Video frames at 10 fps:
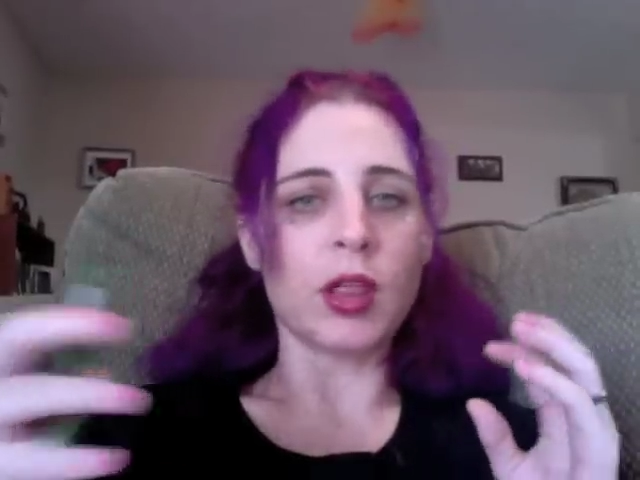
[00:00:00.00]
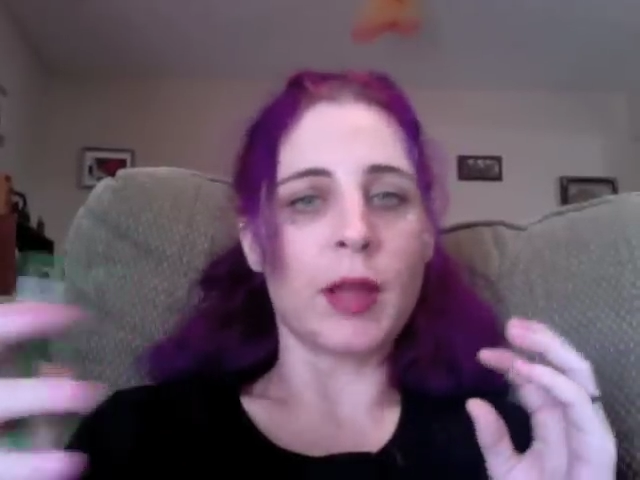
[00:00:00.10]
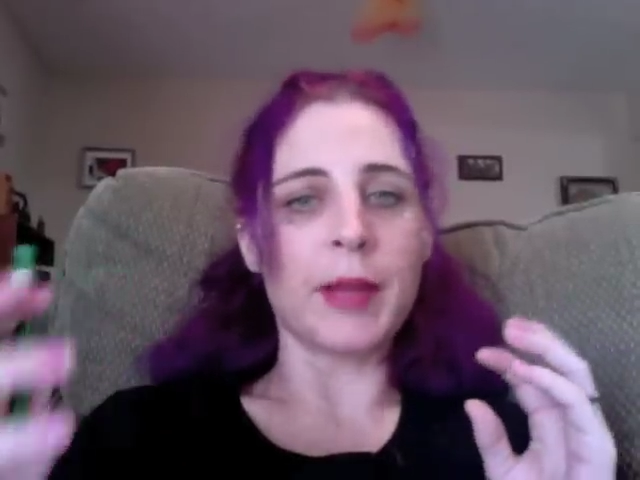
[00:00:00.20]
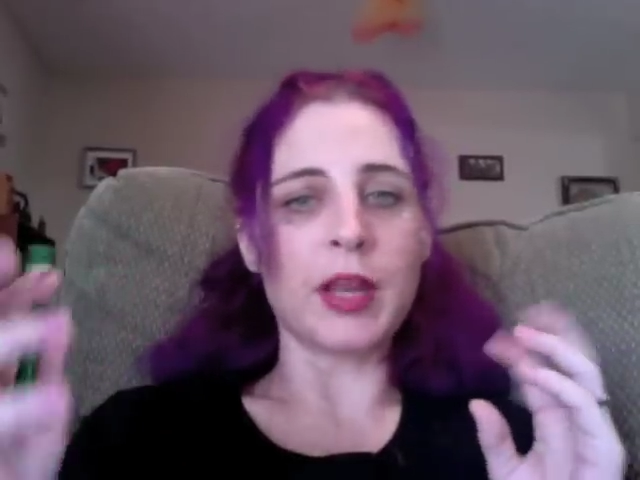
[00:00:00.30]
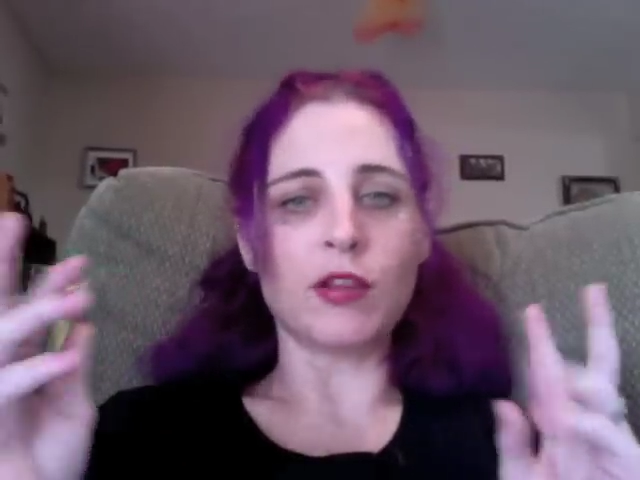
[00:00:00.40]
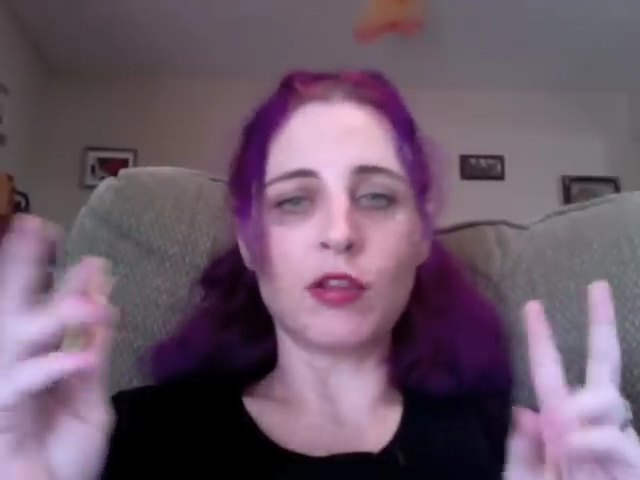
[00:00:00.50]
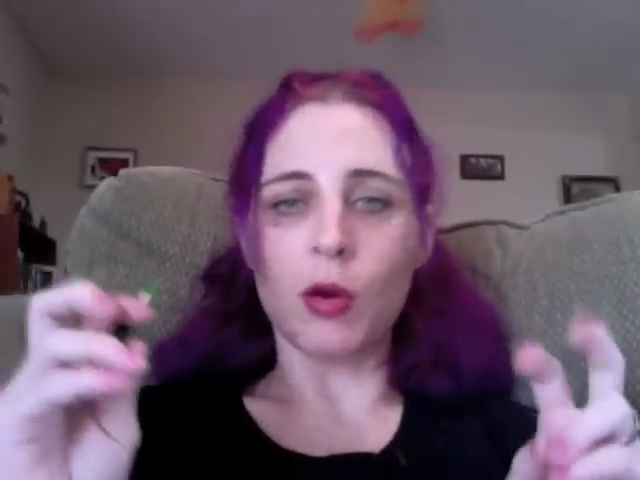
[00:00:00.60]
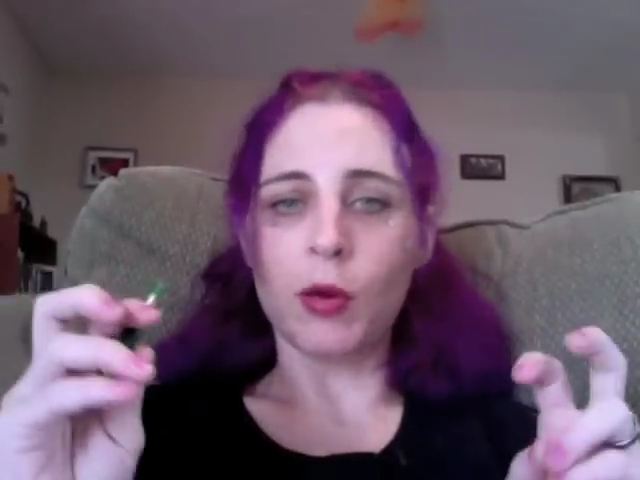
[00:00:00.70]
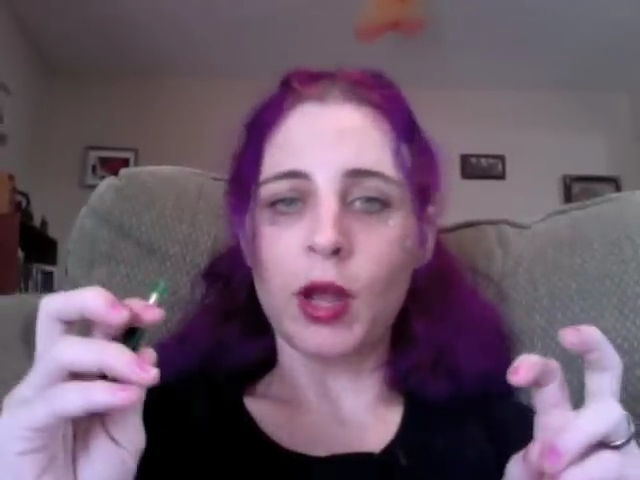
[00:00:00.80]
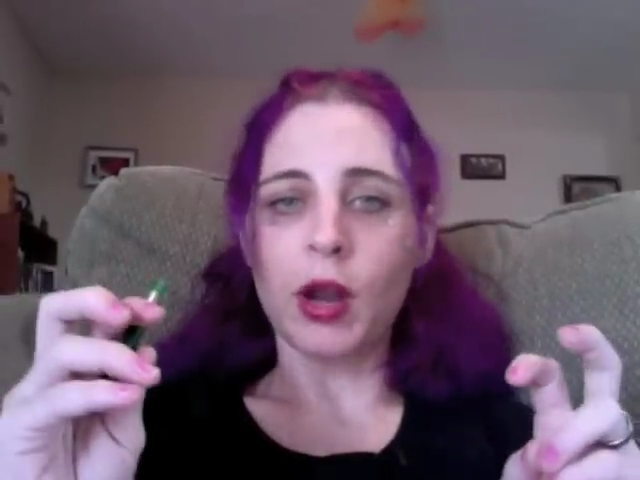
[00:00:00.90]
lemon
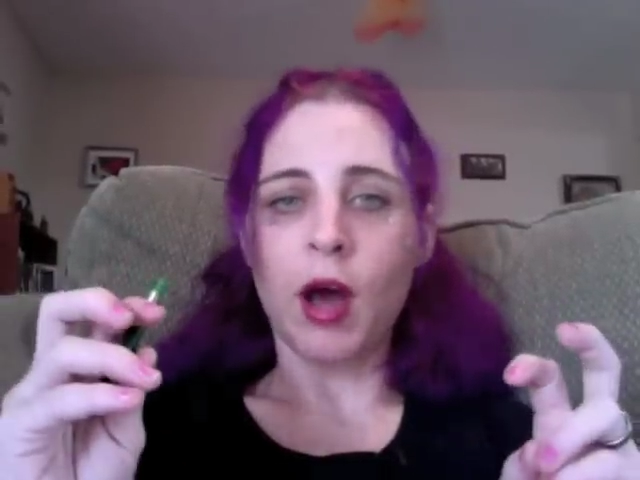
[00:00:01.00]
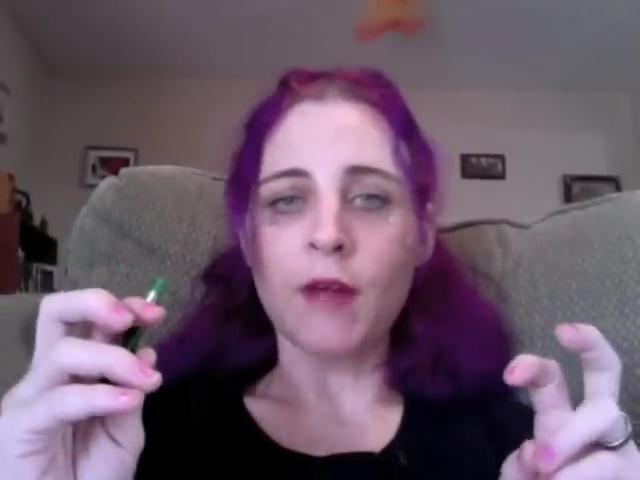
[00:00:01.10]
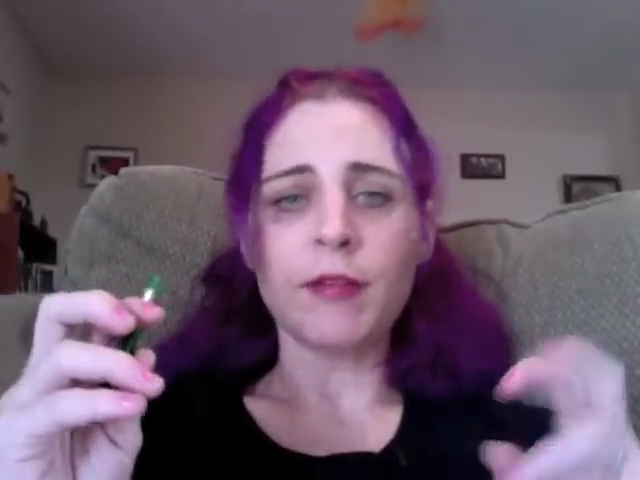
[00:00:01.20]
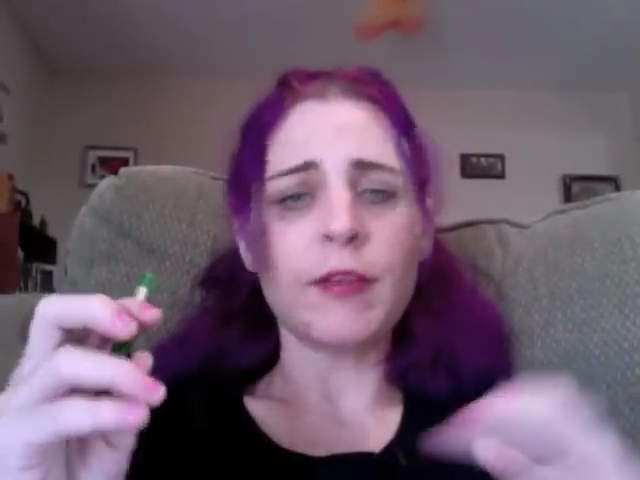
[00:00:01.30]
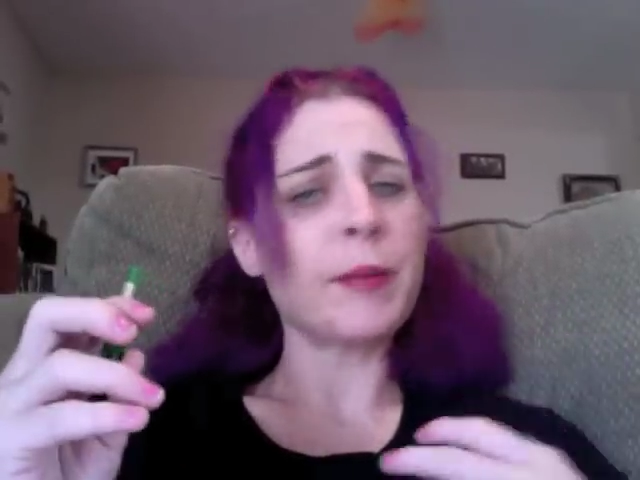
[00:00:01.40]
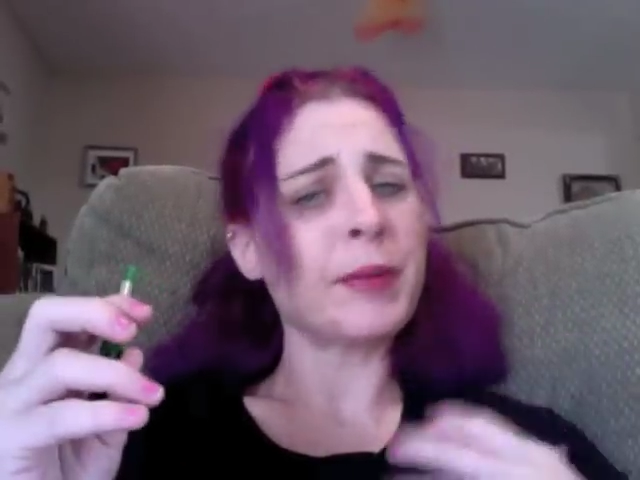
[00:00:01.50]
donut off of it,